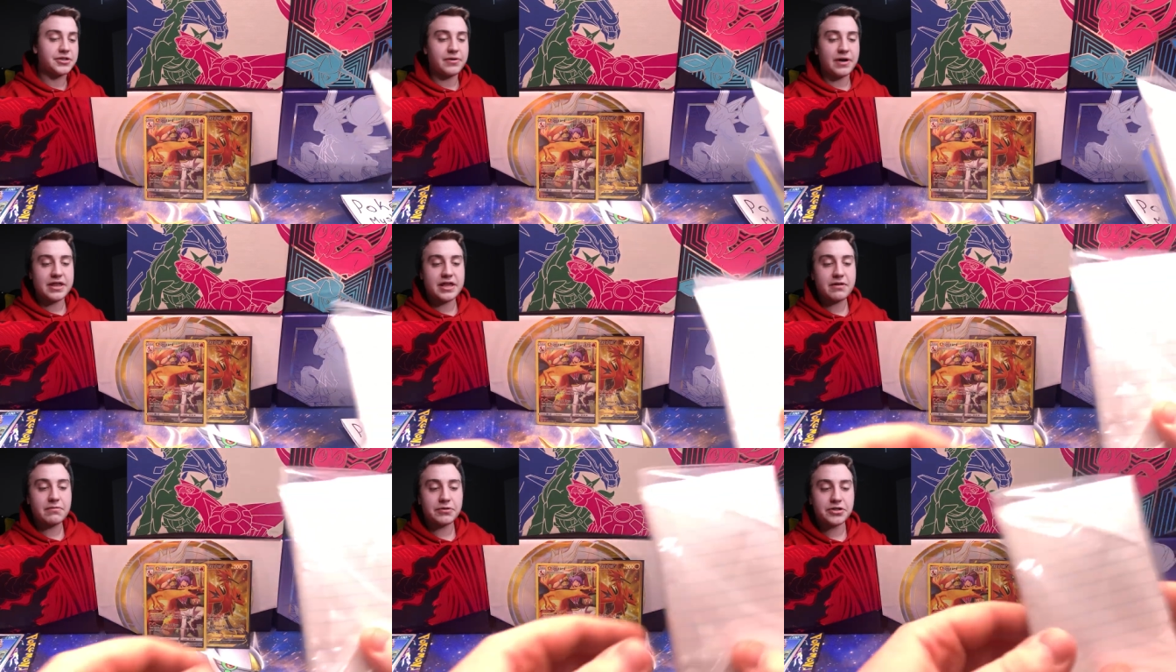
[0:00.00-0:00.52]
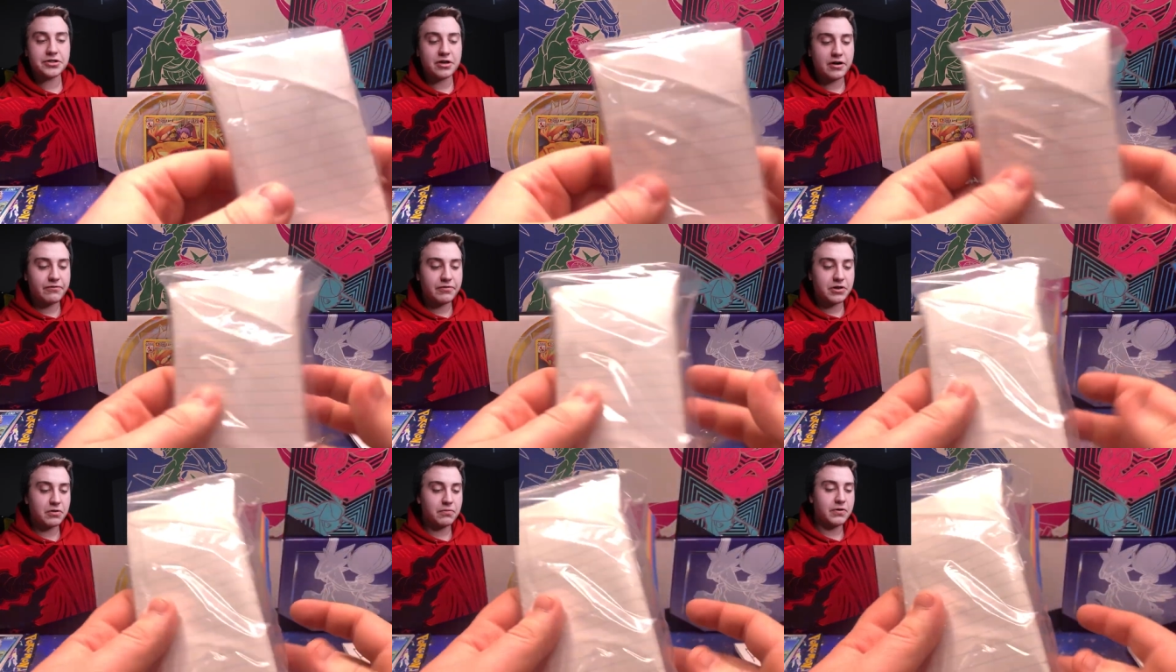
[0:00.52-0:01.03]
So I think we'll start
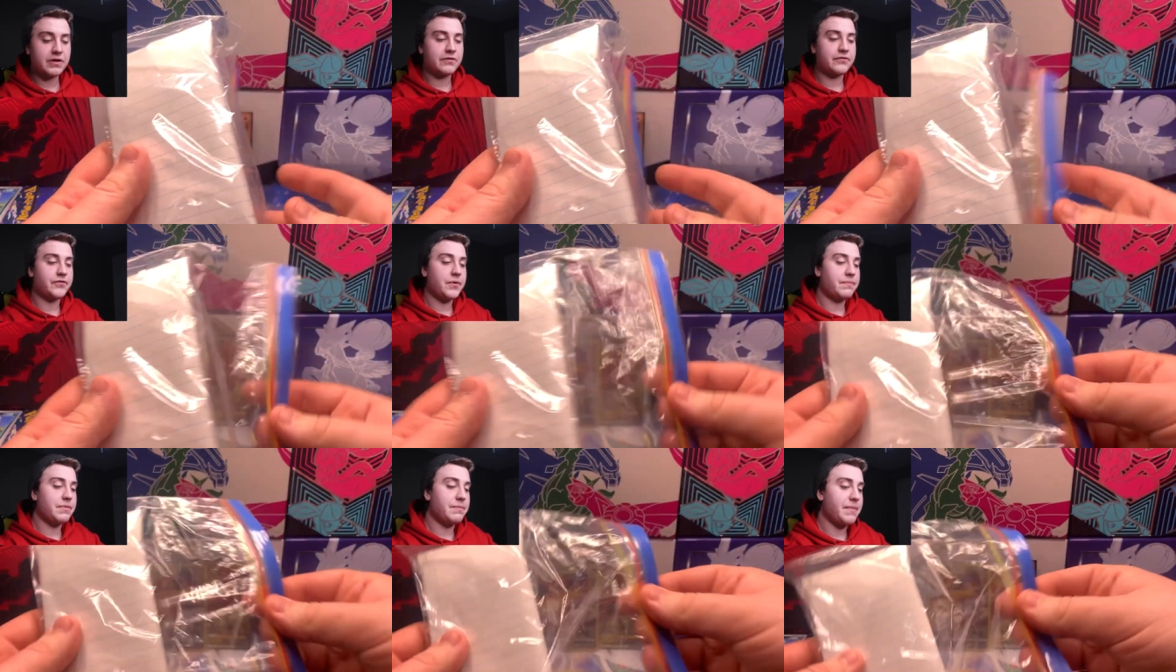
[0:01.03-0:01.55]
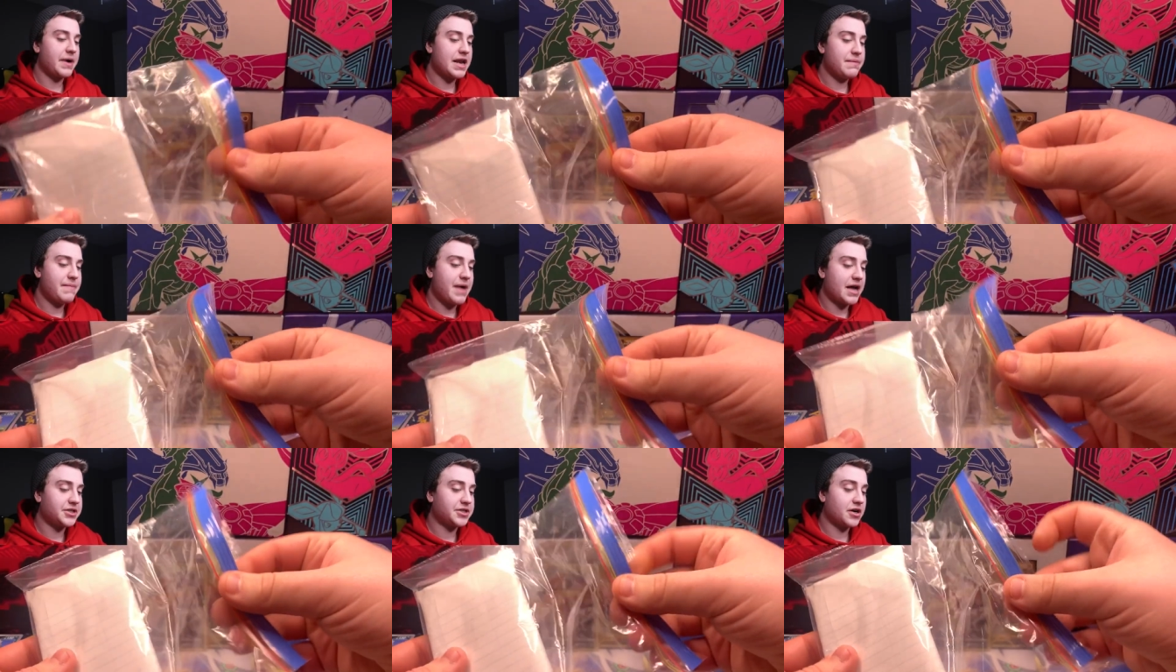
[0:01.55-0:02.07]
off with the ones from the Mighty
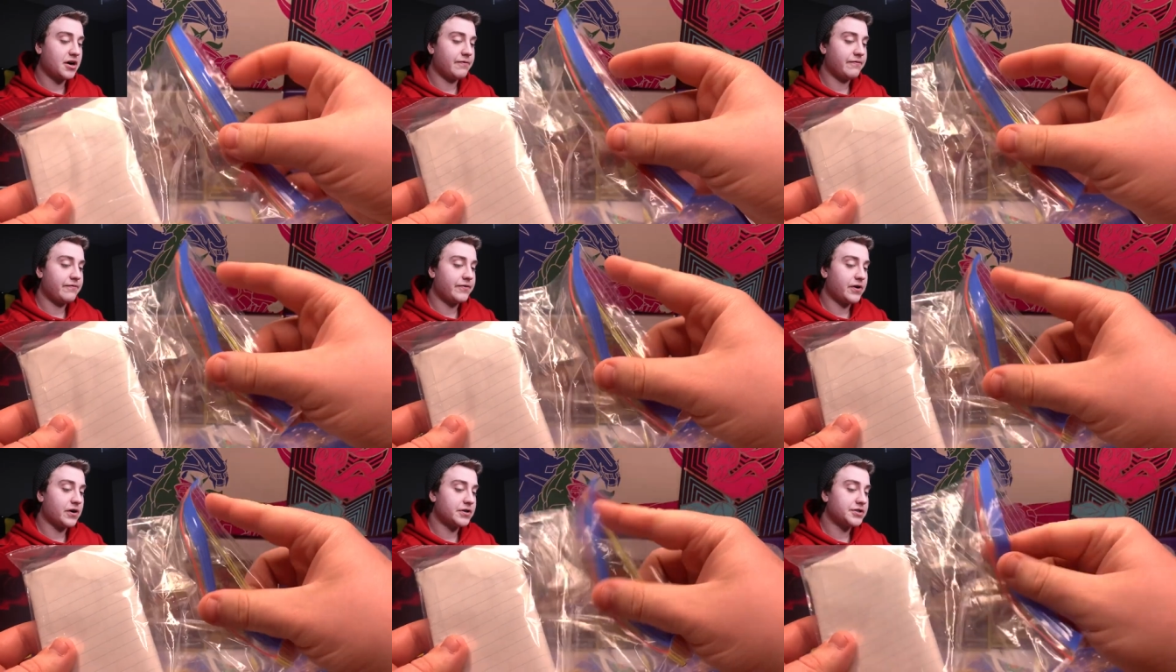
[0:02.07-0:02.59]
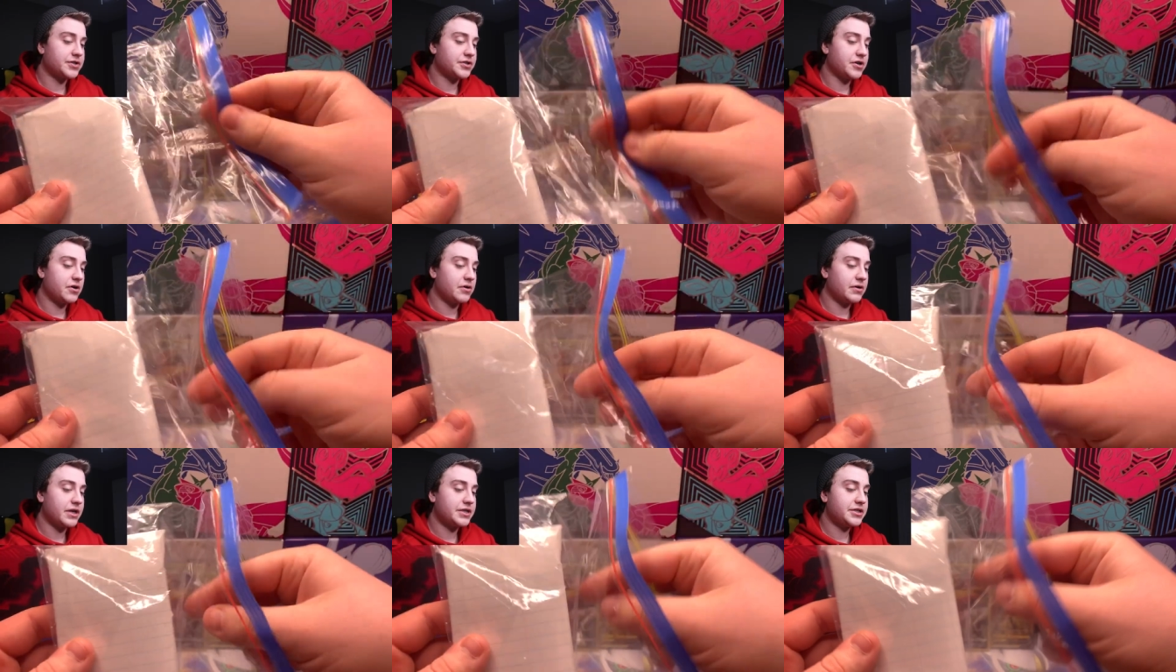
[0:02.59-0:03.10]
Magikarp first.
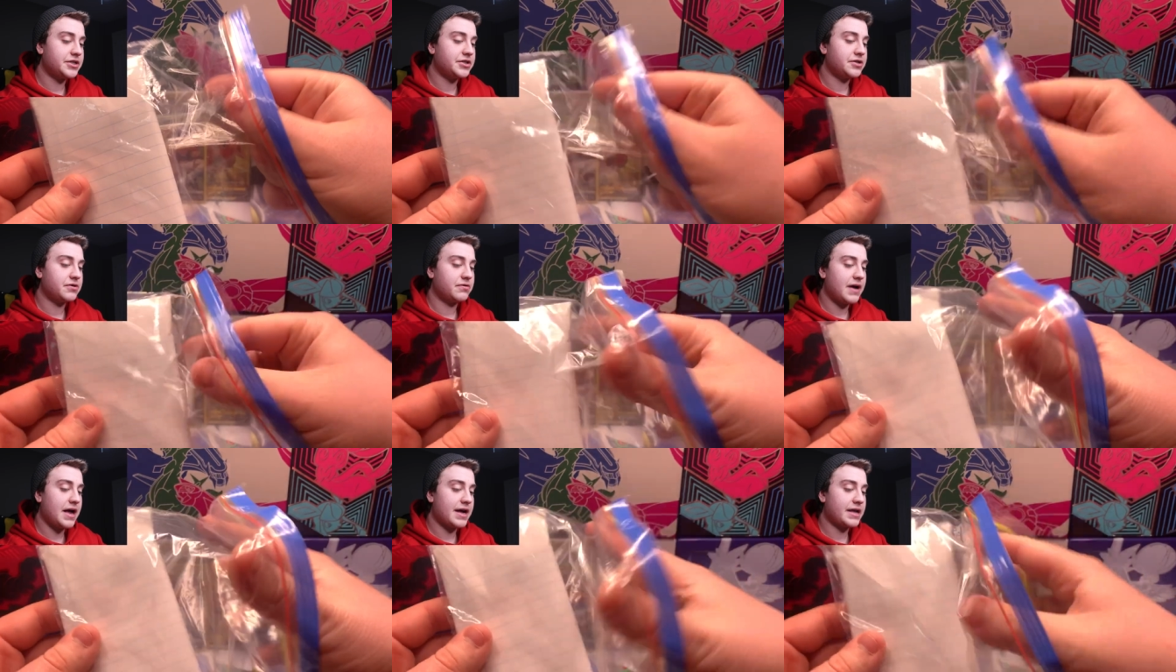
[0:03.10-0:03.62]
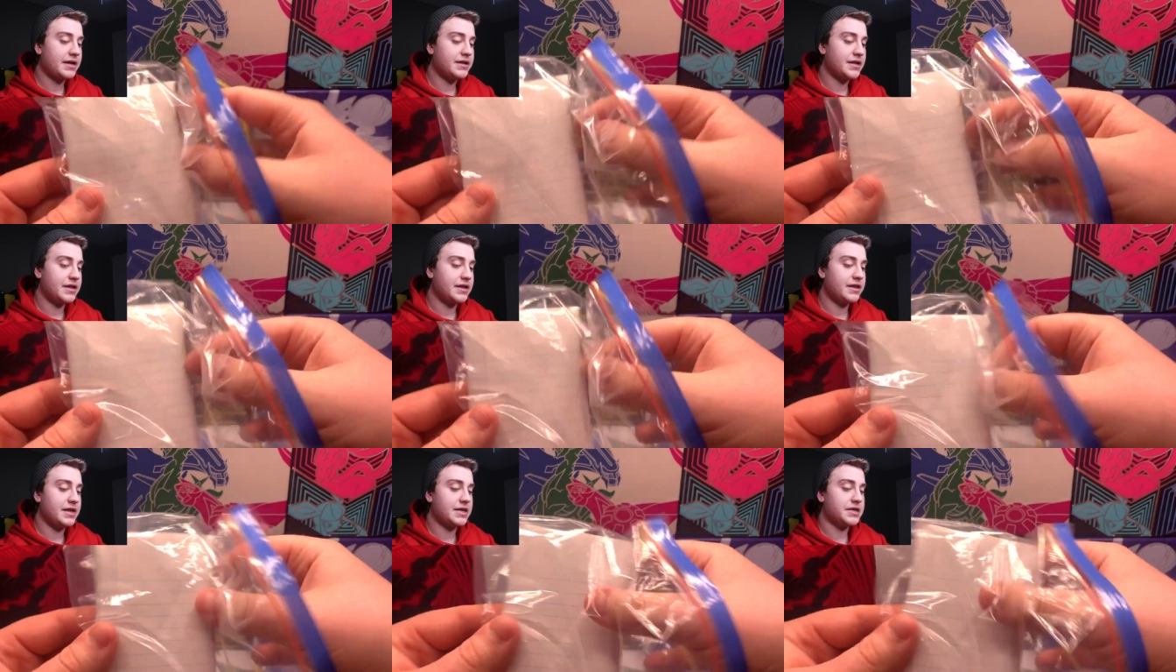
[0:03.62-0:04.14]
So let's just crack into
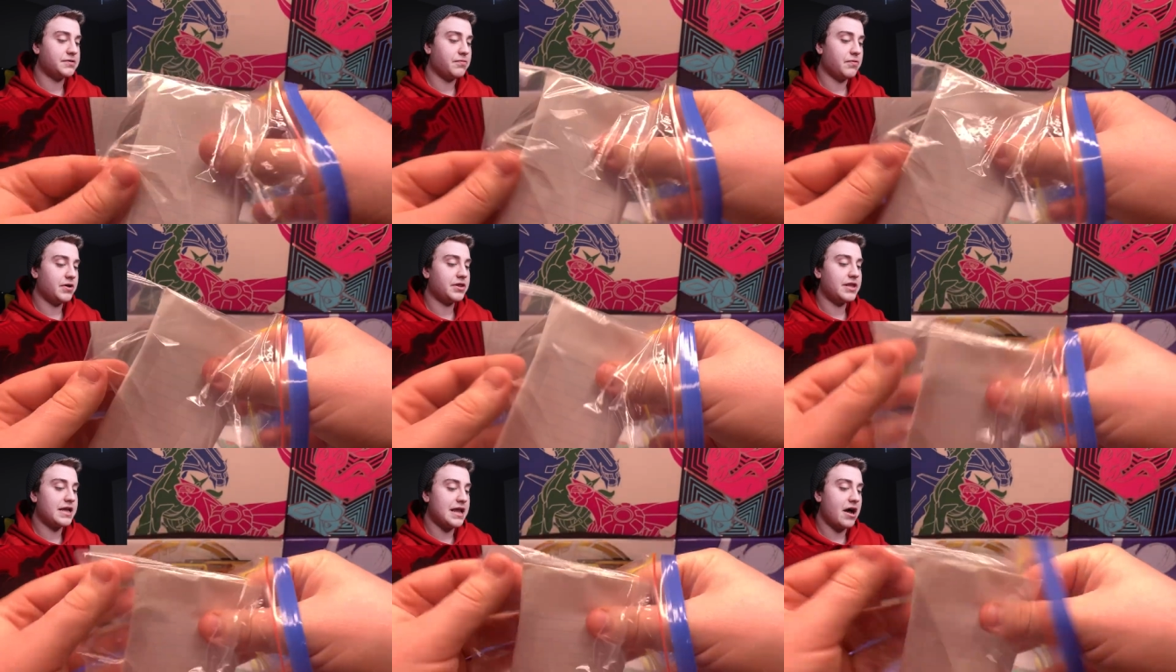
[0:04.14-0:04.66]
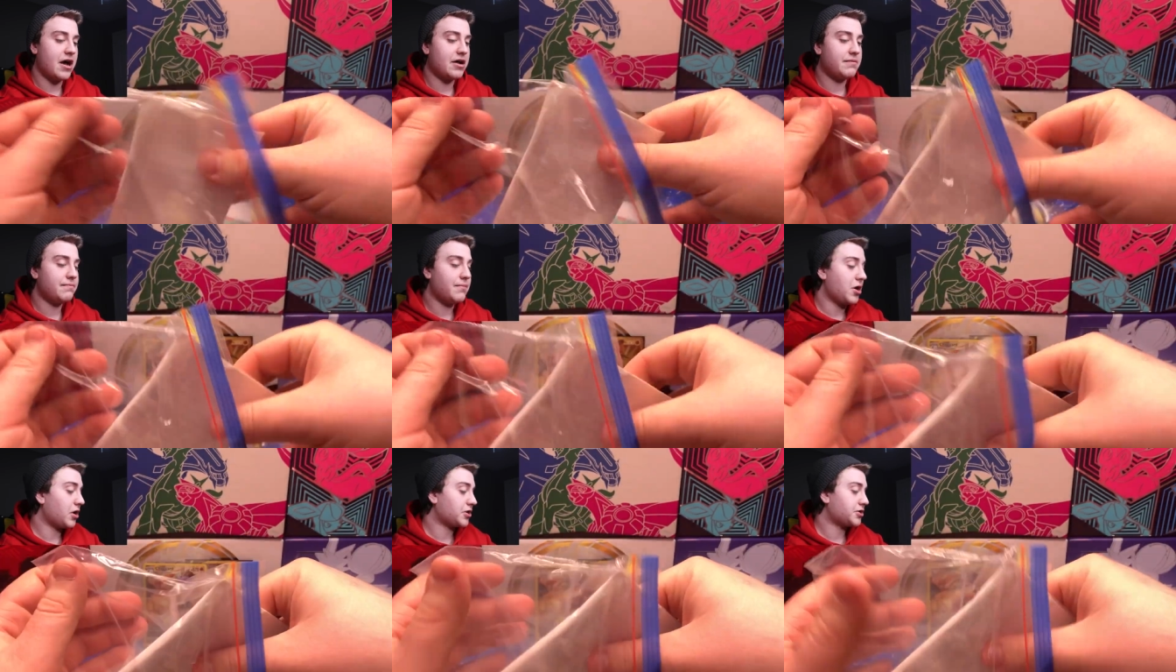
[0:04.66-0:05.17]
this one, the
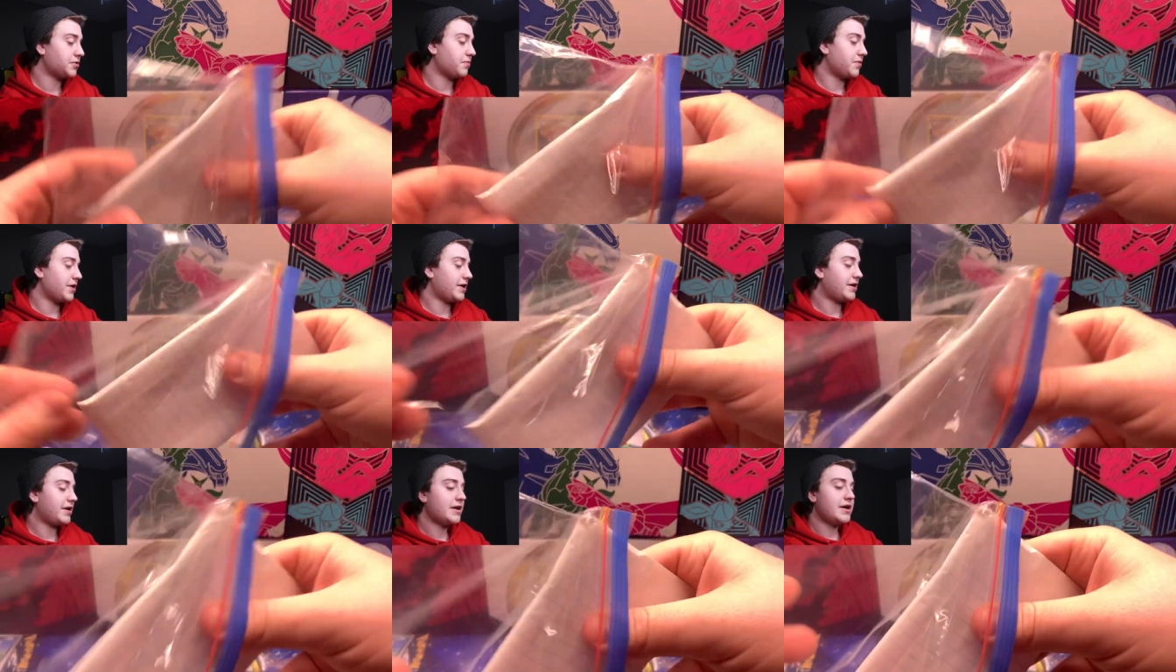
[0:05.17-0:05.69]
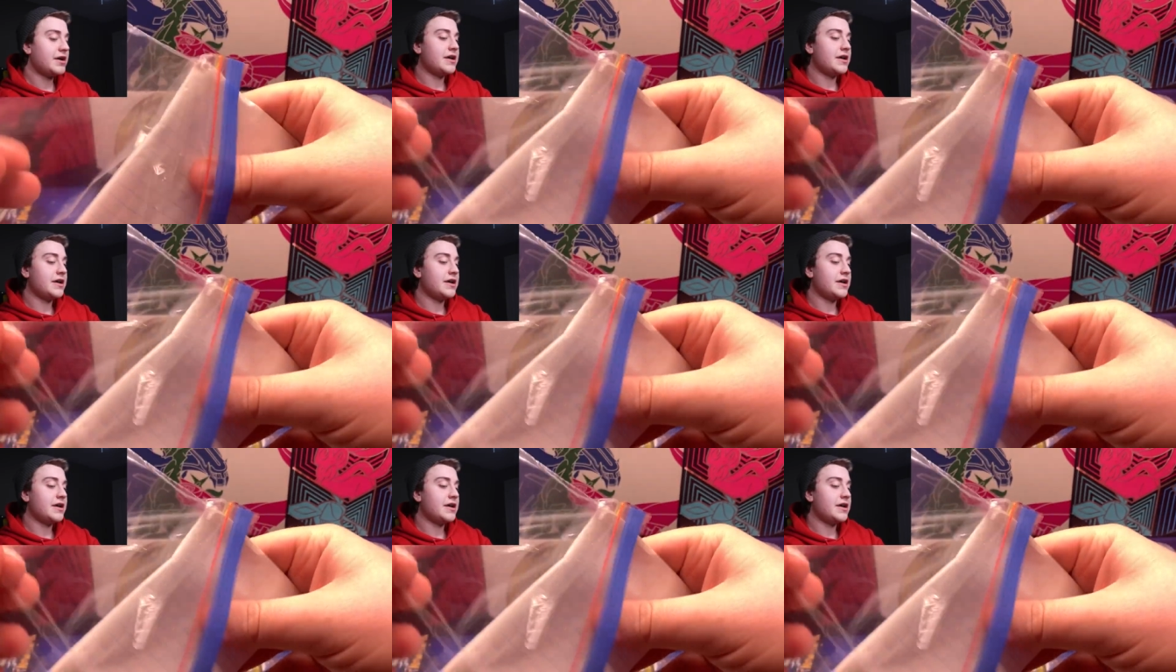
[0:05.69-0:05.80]
unmarked one.